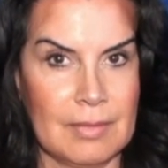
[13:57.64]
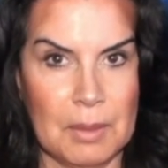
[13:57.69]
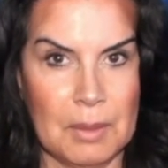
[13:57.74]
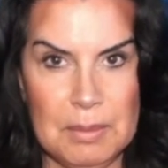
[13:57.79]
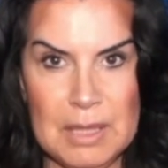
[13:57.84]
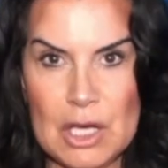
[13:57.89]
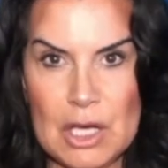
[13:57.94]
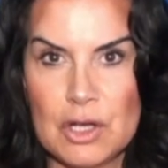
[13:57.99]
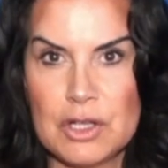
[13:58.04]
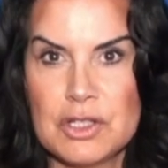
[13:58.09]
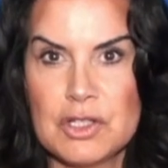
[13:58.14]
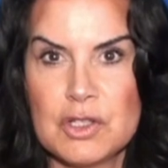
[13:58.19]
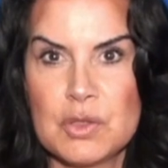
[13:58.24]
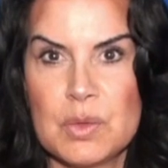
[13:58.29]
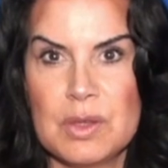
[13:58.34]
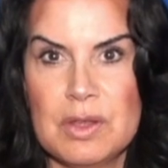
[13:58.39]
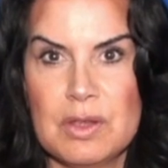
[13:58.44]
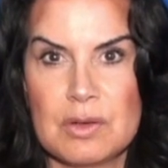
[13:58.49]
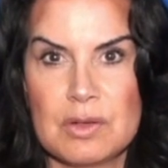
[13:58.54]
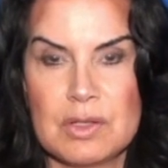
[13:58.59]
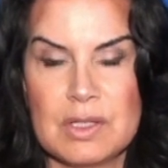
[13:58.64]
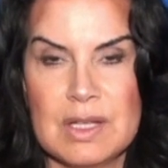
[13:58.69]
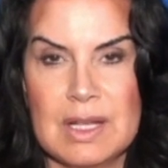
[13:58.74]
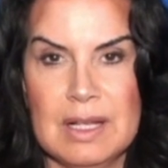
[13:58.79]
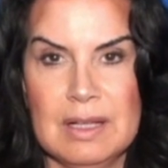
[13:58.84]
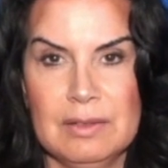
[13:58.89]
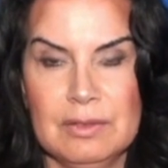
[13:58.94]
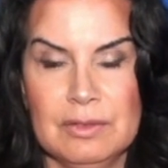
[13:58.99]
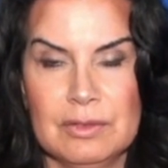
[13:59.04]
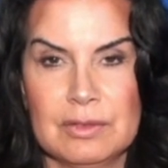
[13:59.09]
Be honest with
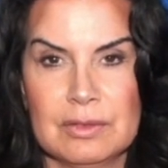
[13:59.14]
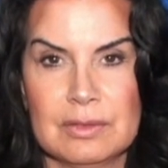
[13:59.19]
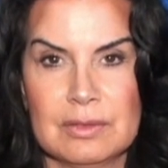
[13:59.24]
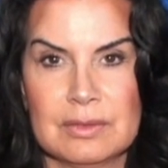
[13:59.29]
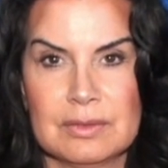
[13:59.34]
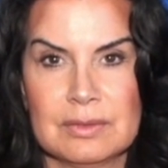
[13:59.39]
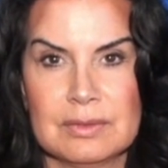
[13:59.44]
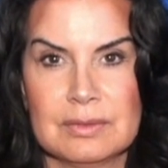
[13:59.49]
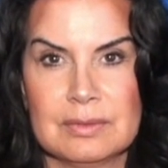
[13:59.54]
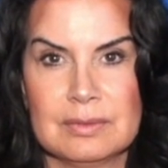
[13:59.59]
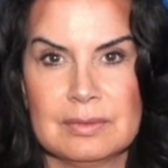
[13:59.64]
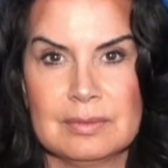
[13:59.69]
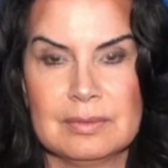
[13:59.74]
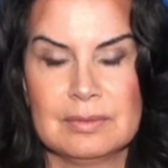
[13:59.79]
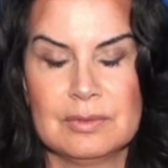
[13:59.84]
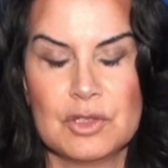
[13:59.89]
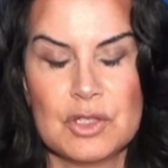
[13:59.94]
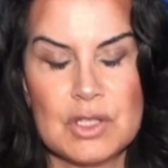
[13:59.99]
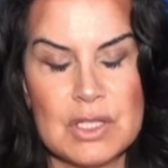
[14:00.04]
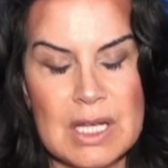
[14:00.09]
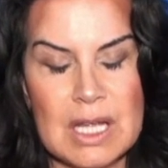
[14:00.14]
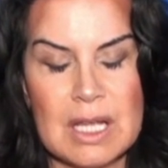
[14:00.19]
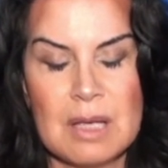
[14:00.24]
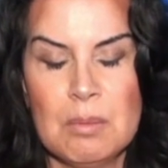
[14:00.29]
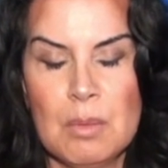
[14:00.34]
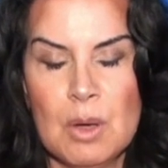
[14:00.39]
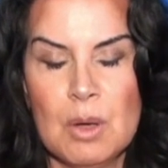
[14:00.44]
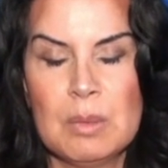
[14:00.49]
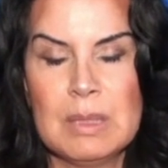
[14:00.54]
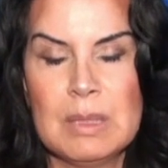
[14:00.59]
yourself. Just take a
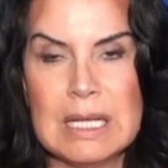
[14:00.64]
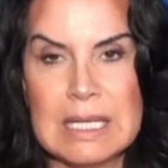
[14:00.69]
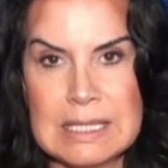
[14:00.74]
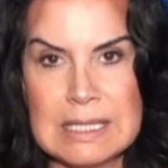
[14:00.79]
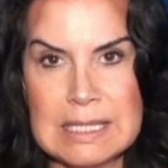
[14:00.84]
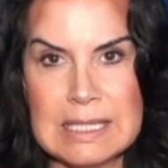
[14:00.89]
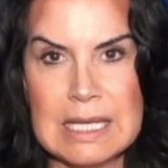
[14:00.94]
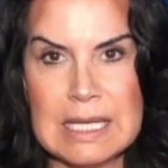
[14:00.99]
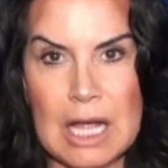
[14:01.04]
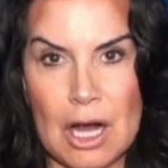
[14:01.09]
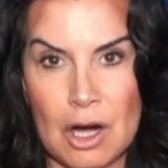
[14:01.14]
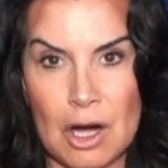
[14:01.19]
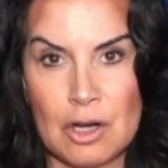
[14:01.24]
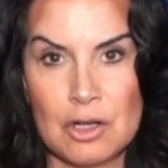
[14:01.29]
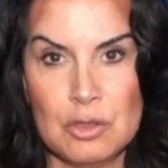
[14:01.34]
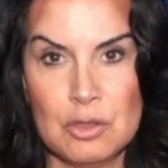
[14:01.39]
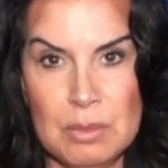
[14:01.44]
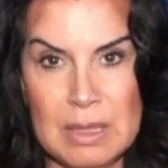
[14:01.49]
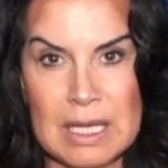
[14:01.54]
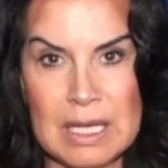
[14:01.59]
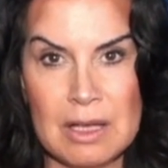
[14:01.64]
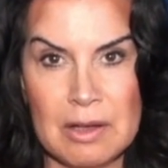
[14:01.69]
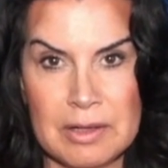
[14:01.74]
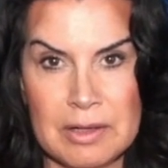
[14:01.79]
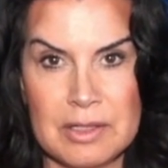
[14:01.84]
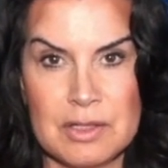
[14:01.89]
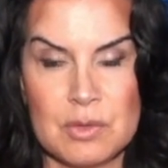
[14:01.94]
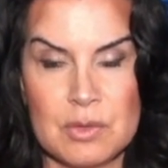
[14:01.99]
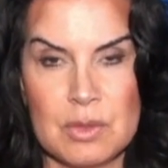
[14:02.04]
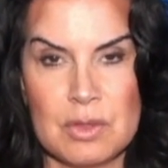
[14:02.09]
moment and see, are you being
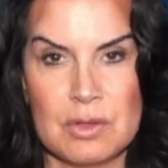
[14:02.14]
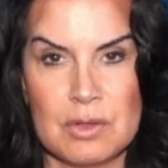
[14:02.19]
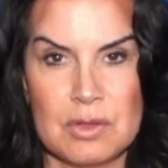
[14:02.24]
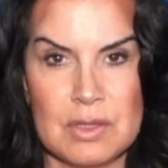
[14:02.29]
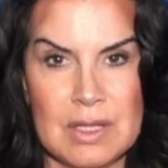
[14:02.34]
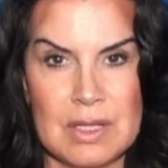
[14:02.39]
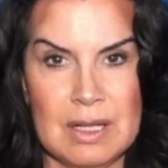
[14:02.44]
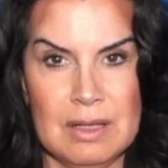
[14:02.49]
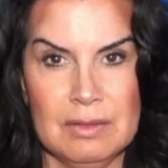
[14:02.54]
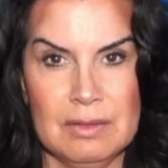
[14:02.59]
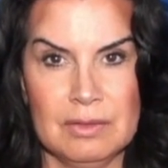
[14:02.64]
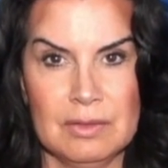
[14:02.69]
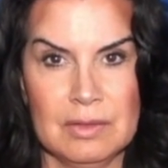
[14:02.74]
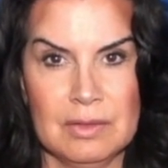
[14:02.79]
honest with yourself?